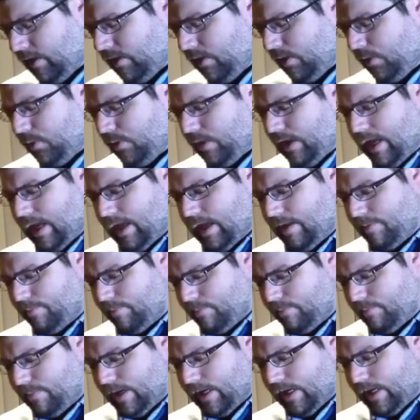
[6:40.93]
I do
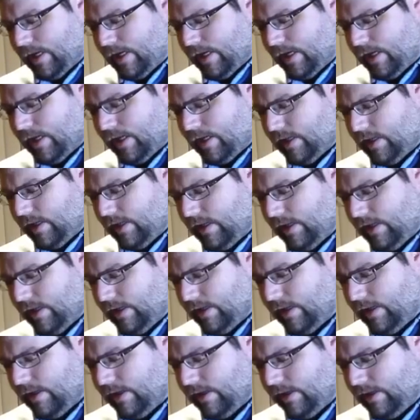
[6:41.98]
keep
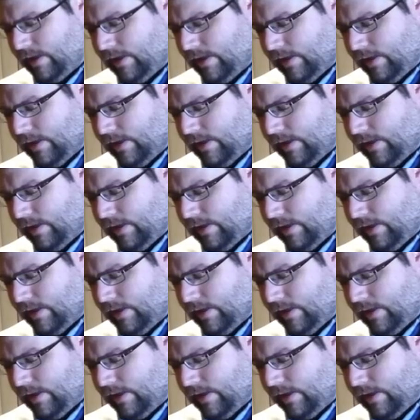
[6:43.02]
my